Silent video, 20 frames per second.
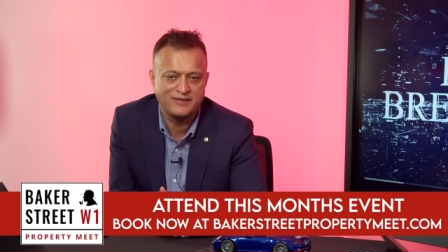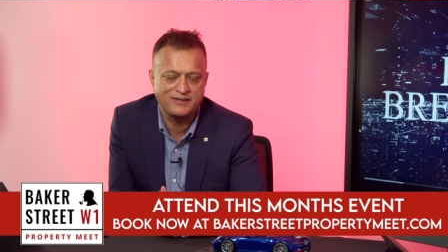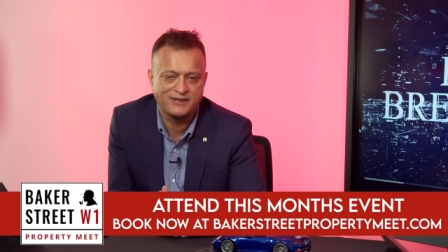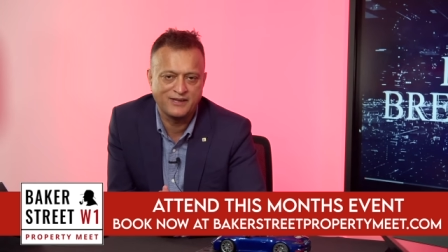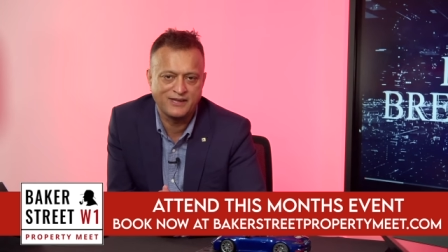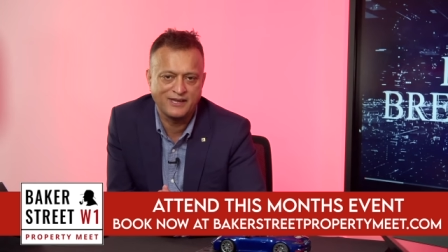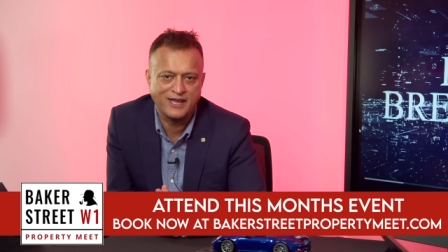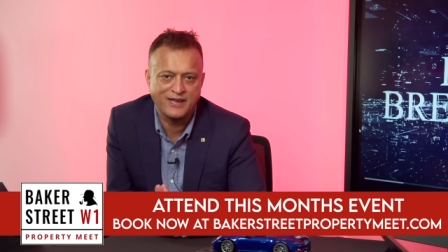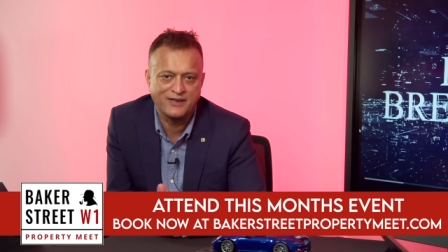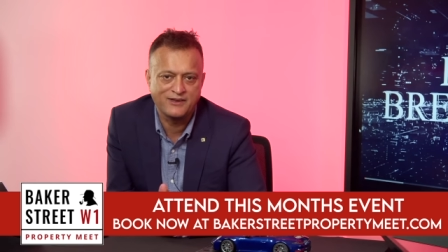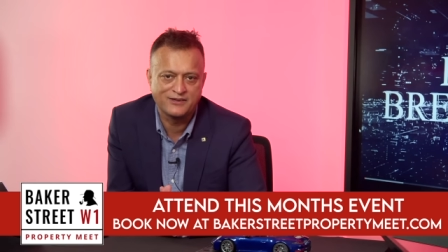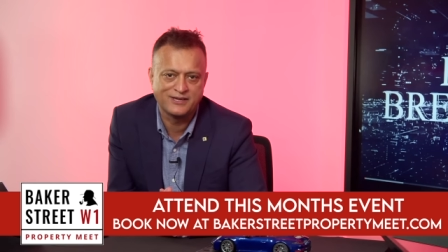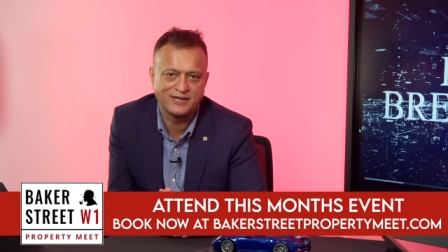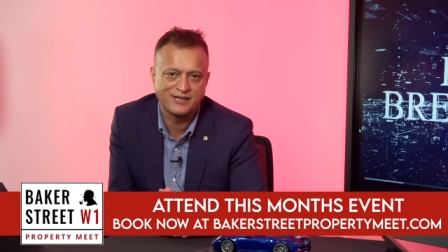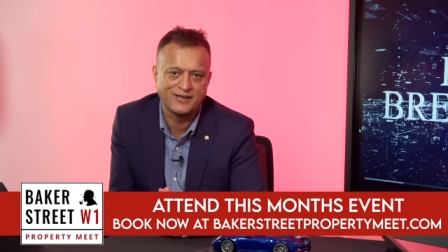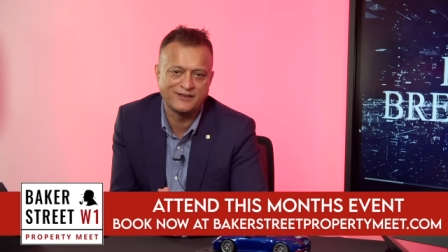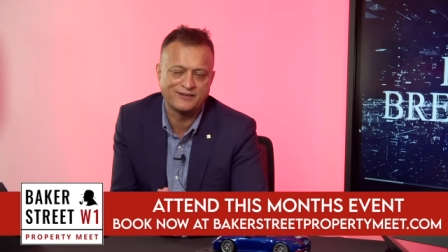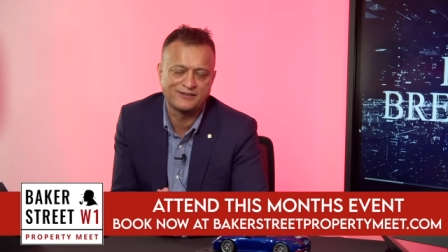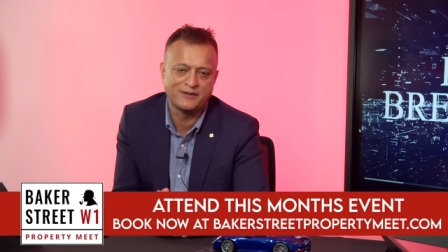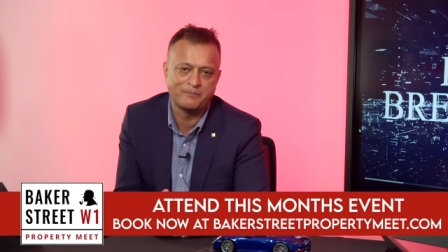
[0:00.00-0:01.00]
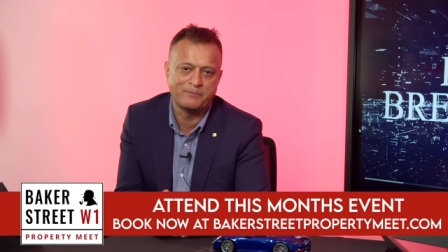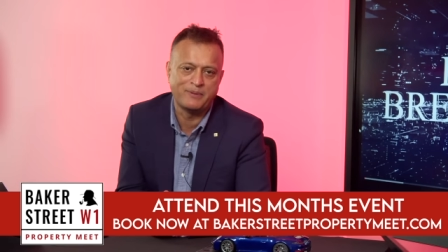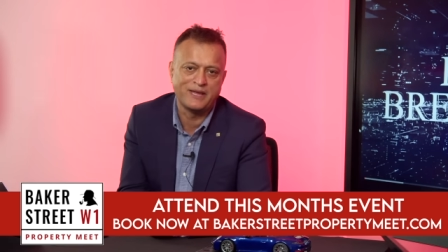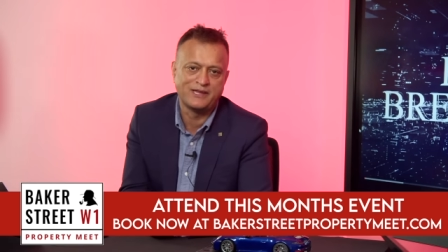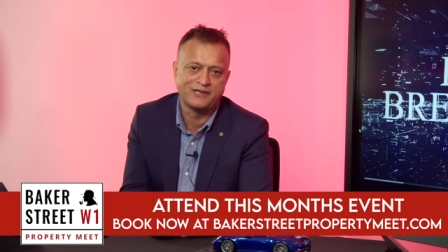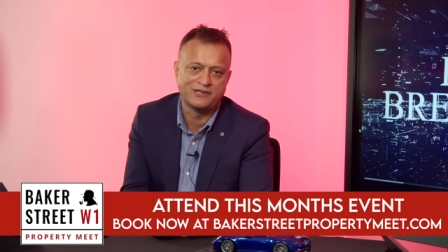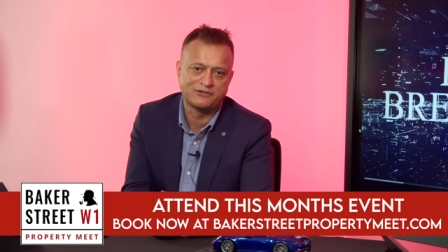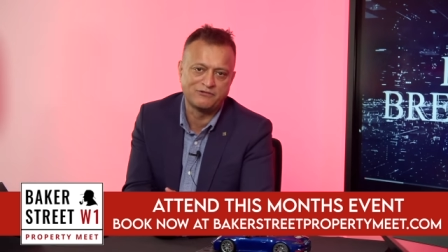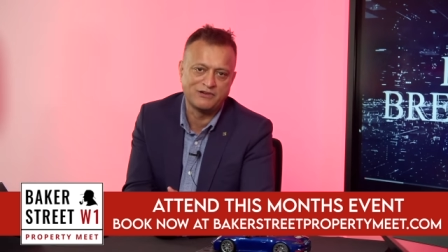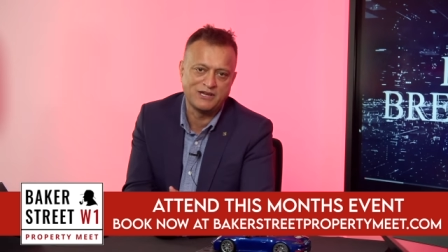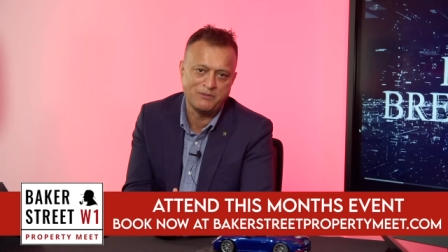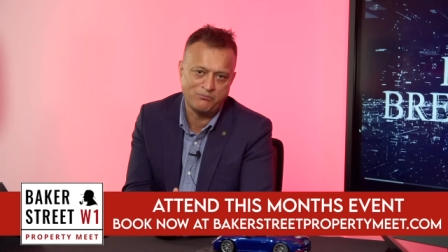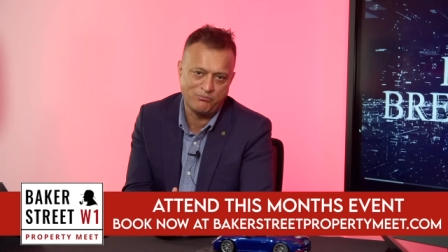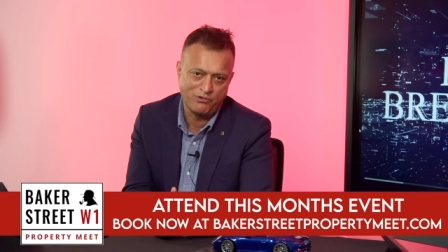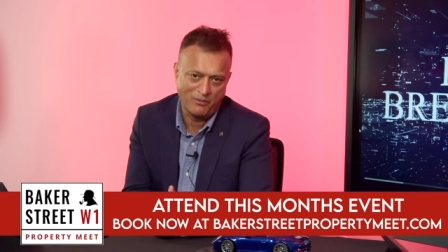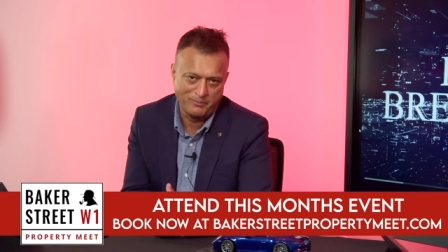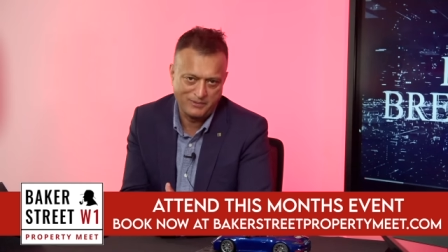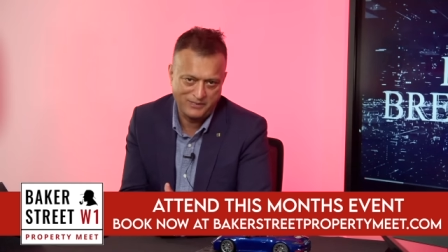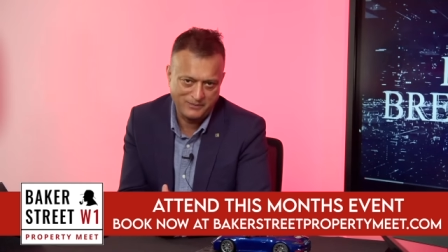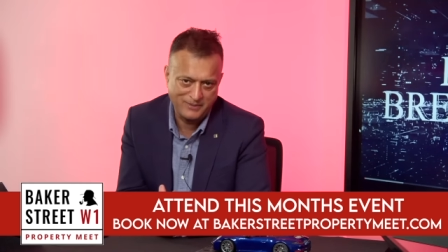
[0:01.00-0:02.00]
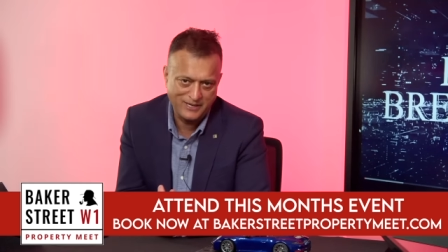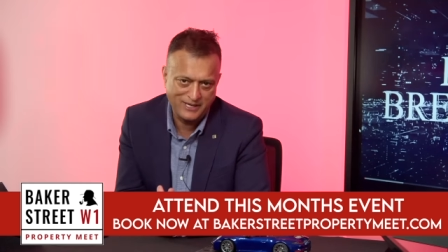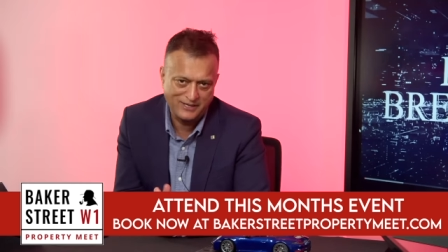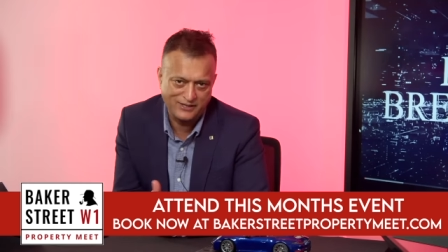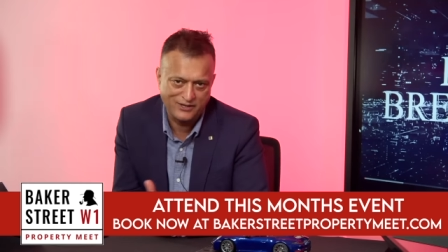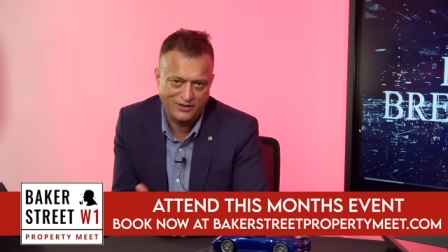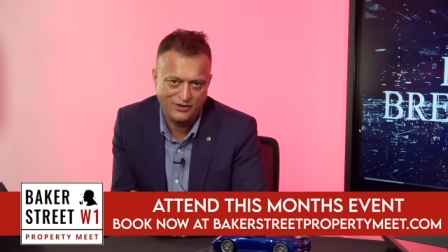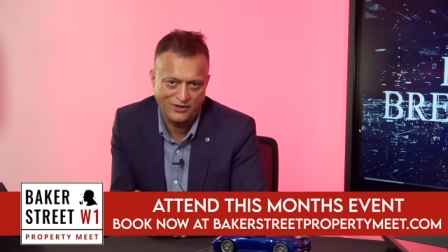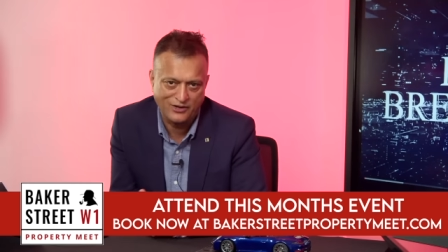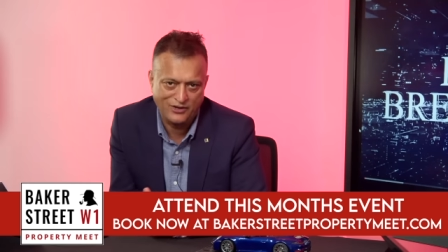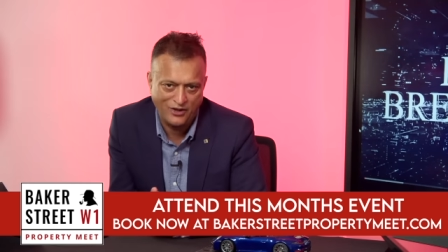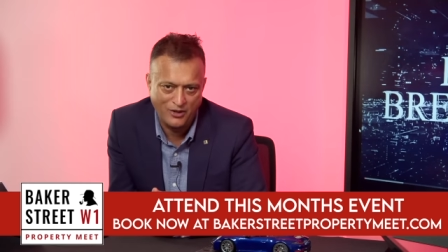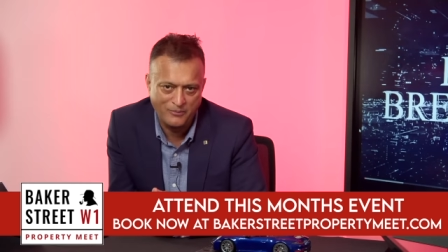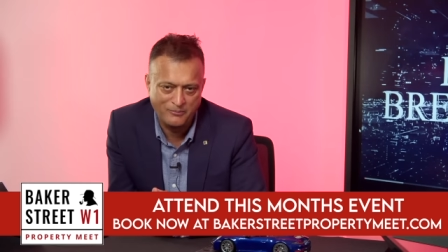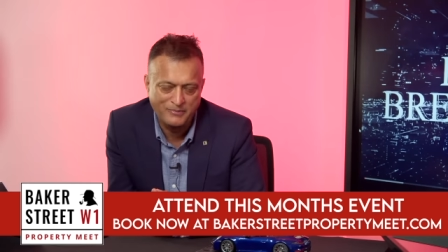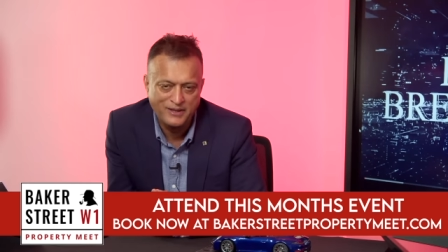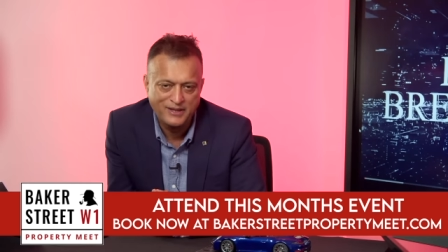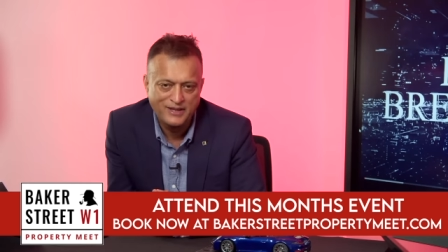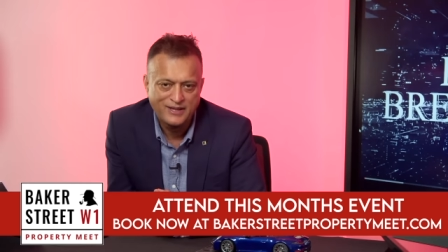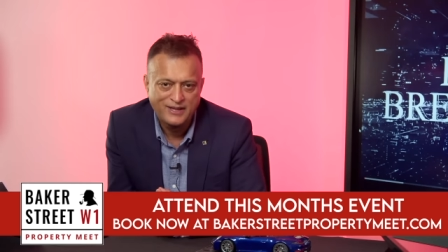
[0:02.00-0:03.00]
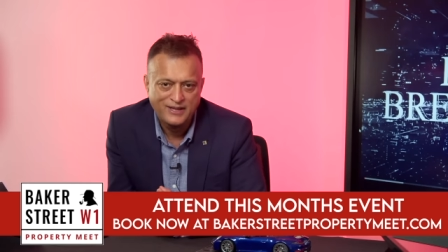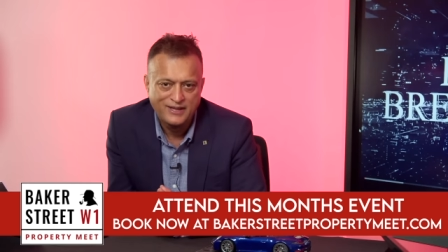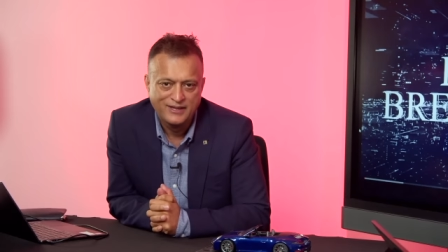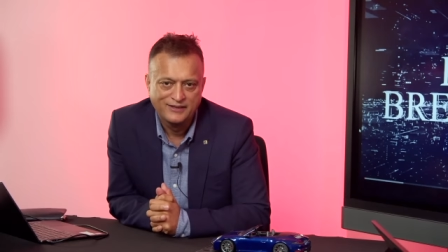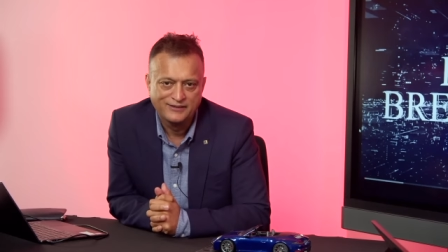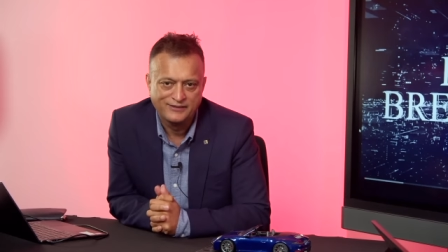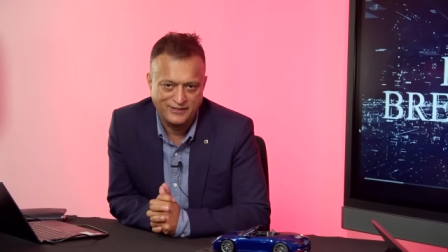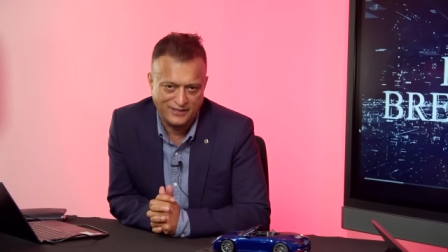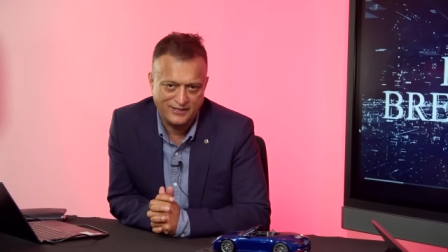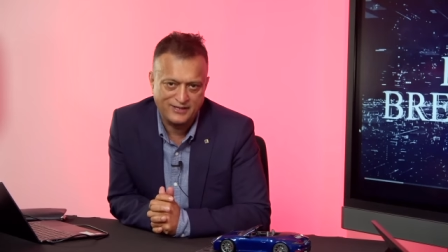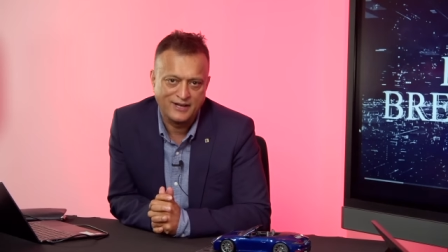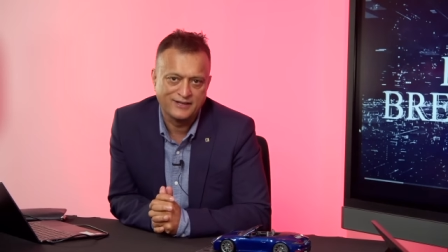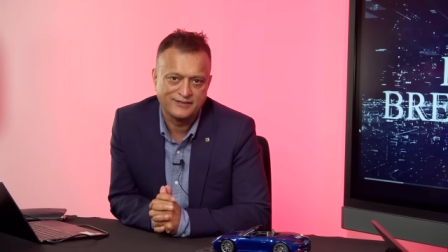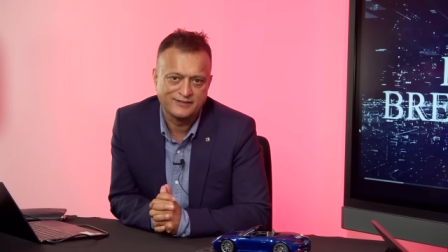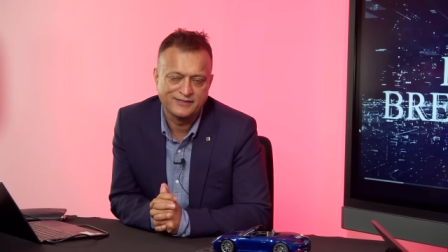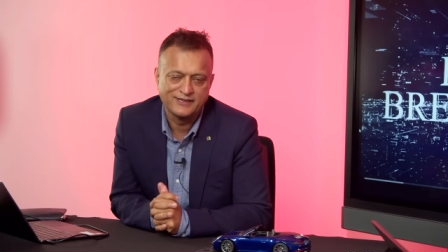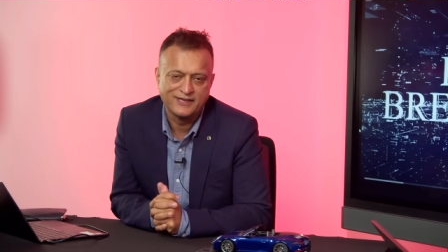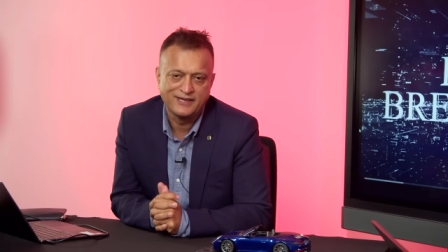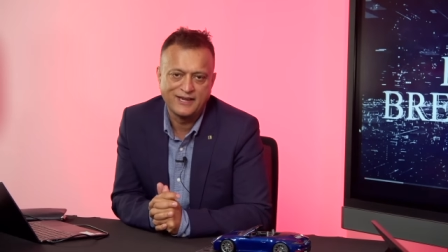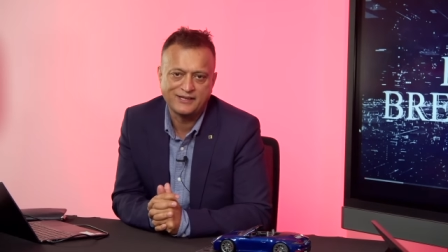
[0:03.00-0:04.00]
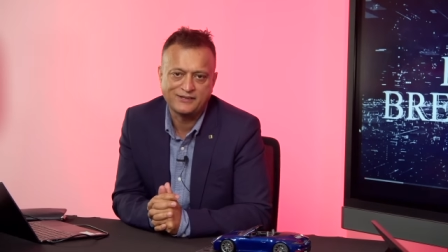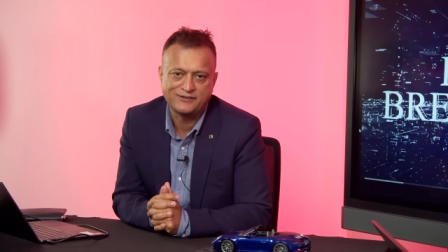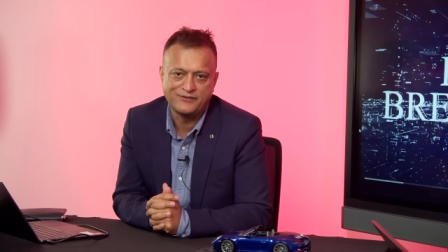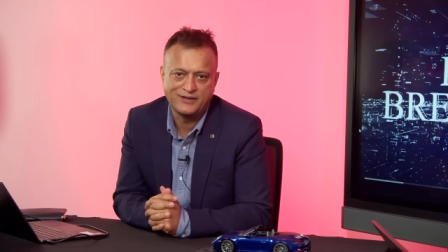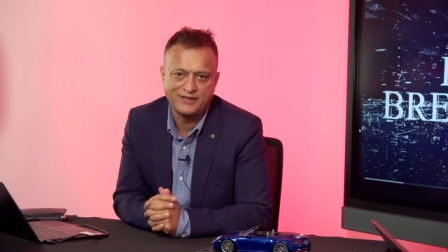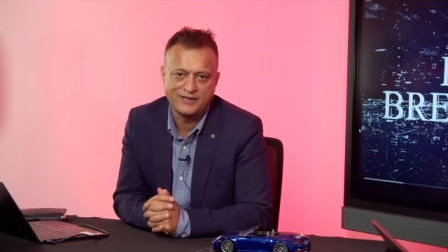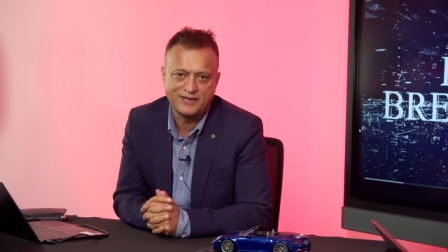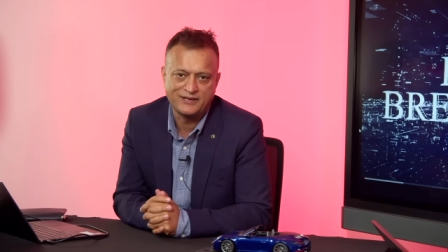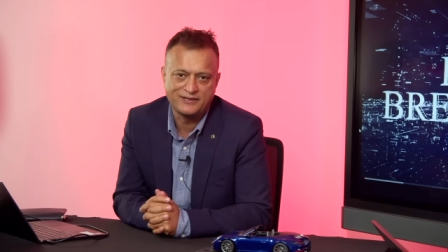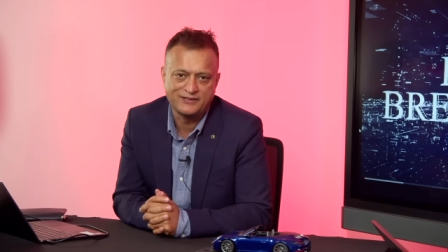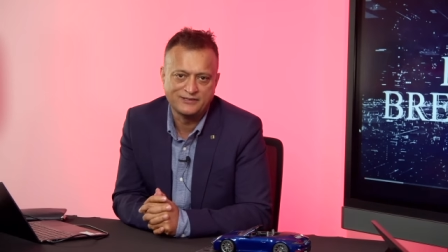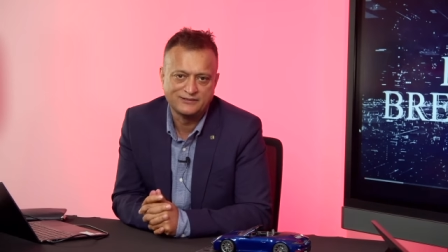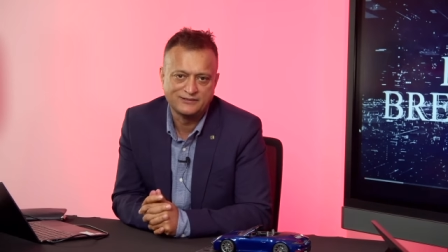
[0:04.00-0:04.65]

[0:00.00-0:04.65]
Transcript: You can get your tickets at bakerstreetpropertymeet.com. See you guys in the next video.